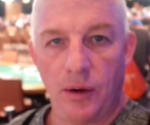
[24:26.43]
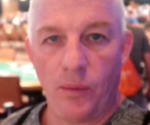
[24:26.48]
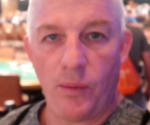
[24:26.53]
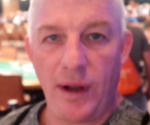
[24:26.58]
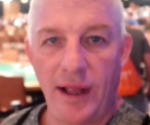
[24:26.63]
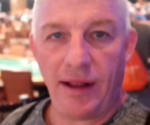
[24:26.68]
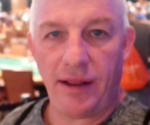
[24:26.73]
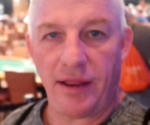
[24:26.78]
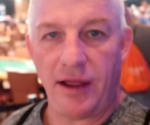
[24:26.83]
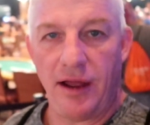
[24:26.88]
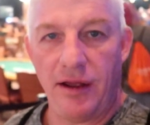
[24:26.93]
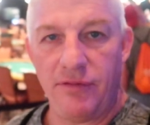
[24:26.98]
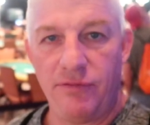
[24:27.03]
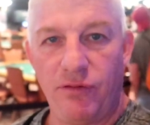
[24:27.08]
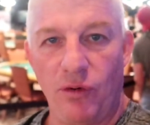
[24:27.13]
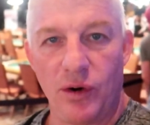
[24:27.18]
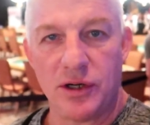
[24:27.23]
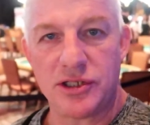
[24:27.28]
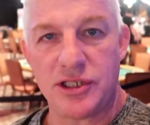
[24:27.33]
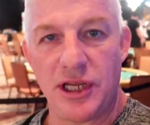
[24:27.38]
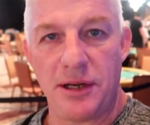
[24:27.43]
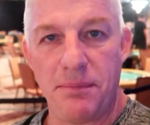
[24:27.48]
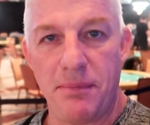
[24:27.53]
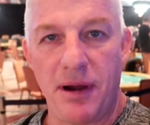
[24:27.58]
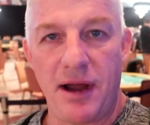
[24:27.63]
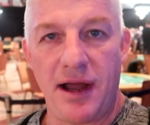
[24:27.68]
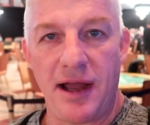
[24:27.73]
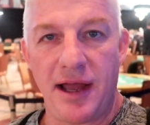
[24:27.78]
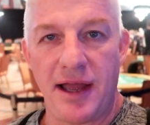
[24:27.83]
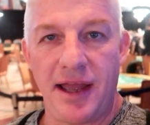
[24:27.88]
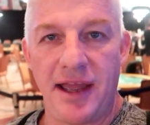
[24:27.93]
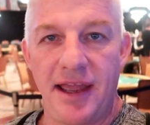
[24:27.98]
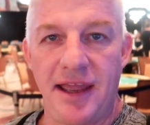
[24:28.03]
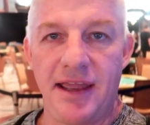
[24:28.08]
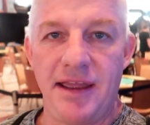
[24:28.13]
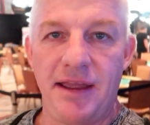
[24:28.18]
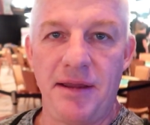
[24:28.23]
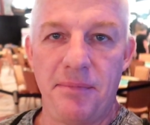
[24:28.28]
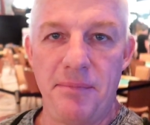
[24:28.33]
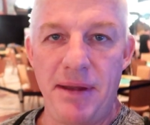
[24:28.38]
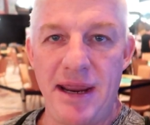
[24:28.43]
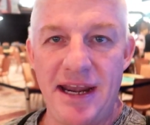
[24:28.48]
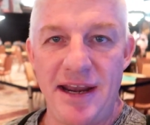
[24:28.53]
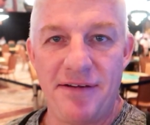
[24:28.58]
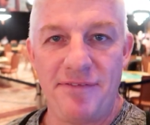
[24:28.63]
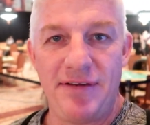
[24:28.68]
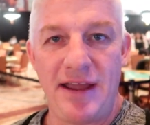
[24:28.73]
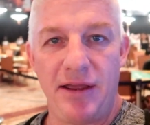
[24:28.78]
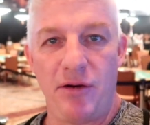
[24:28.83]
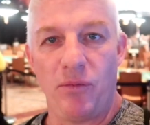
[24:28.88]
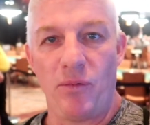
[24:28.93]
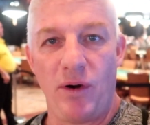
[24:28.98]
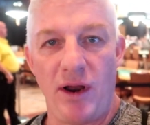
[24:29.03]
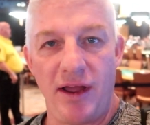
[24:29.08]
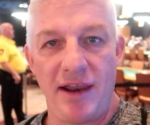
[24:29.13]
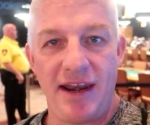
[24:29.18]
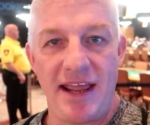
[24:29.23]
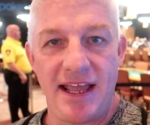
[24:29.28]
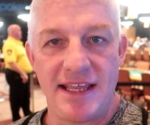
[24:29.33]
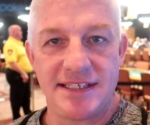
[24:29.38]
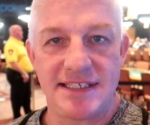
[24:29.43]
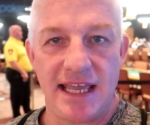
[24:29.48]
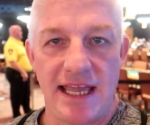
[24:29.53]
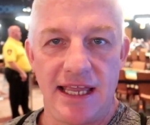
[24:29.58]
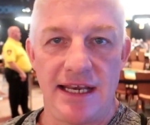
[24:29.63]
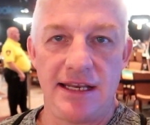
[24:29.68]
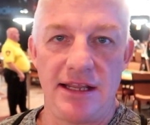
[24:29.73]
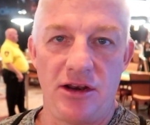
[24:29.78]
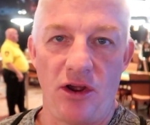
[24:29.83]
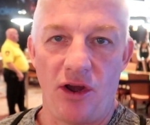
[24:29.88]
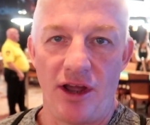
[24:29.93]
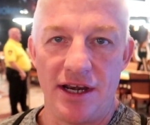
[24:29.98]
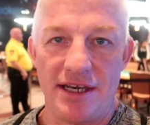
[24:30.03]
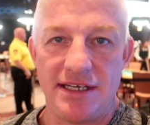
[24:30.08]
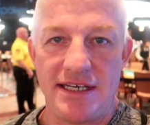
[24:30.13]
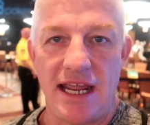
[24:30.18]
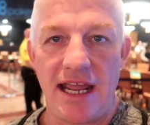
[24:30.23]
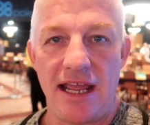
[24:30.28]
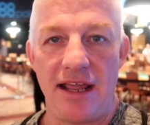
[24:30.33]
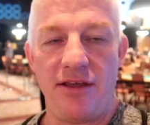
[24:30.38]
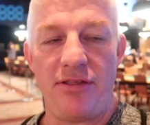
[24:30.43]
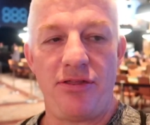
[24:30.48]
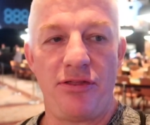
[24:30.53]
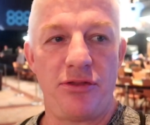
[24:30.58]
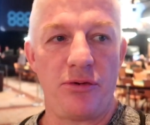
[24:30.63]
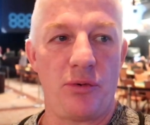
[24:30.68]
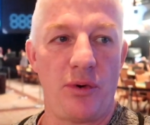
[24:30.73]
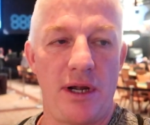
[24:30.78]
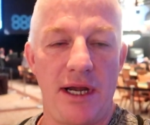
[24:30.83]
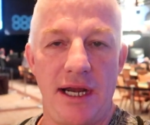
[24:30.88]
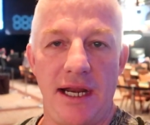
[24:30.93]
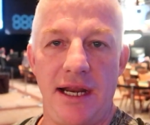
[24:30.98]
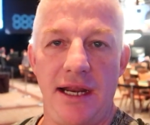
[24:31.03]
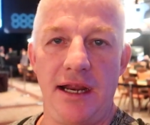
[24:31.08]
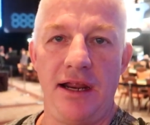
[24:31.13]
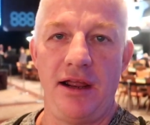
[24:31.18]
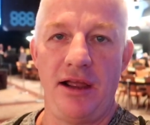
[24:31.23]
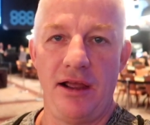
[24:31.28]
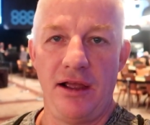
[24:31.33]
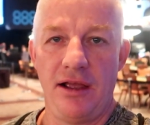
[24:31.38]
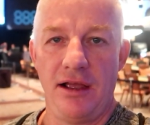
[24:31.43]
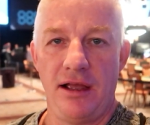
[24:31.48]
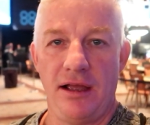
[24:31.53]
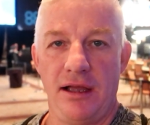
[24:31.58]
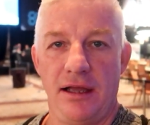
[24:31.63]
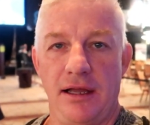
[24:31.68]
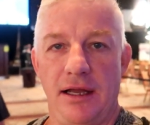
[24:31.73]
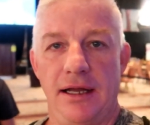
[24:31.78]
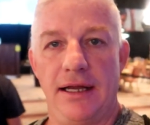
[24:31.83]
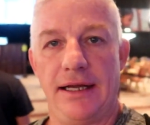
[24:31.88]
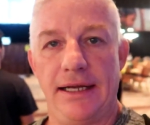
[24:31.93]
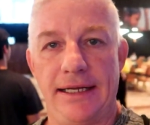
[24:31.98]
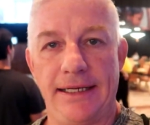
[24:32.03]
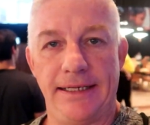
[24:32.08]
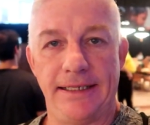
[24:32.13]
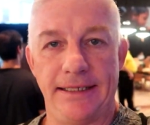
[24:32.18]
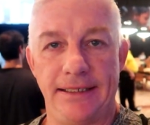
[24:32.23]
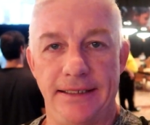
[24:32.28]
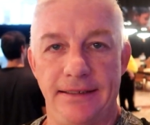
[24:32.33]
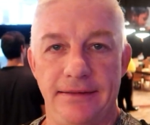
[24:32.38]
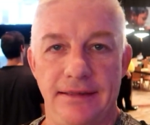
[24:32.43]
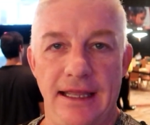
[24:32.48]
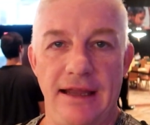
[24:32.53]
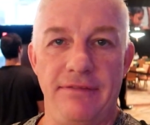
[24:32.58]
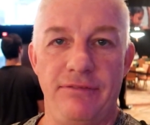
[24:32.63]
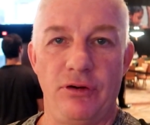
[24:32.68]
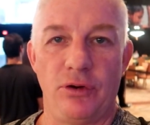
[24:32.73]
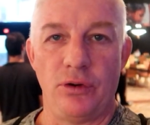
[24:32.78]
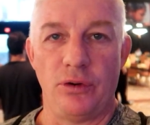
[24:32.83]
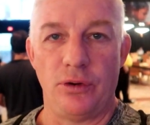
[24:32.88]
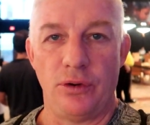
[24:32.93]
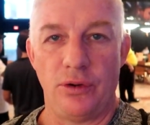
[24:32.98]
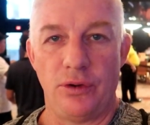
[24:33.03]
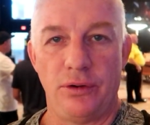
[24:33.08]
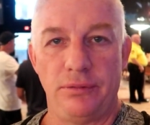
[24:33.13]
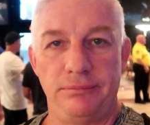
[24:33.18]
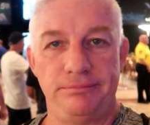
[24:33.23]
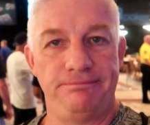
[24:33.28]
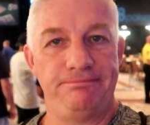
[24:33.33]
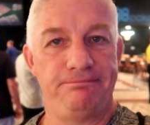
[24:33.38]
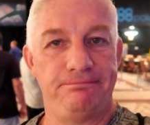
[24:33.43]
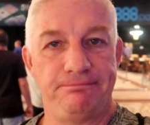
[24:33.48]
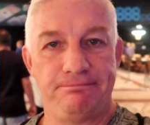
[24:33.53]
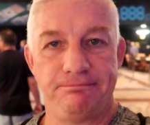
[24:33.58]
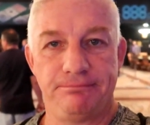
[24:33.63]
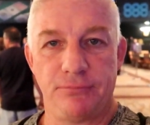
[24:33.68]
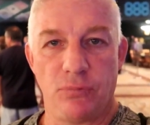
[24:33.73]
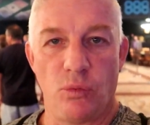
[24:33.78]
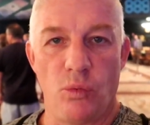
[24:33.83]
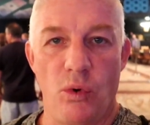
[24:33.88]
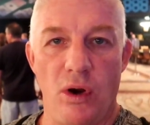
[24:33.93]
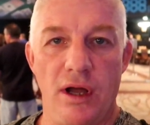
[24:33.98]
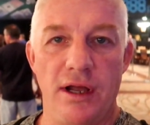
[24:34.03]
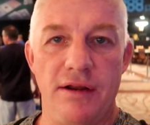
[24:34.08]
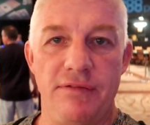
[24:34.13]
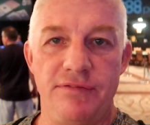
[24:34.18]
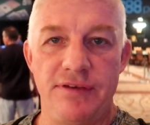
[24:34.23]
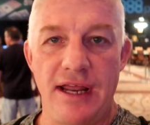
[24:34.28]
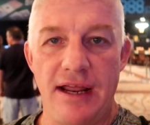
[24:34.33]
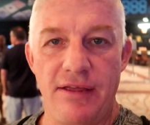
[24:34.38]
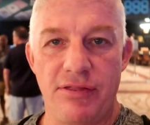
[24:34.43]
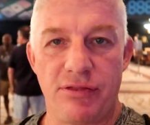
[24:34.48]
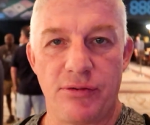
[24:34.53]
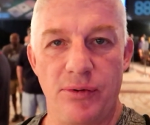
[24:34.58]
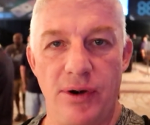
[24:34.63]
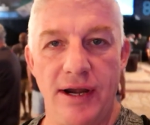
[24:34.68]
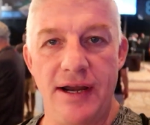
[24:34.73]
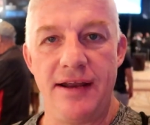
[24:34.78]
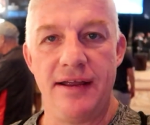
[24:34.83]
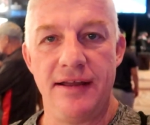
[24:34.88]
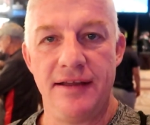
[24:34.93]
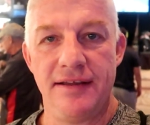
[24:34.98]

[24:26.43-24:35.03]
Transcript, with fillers: Well, unfortunately, my main event run has ended on day three, uh, level one of day three.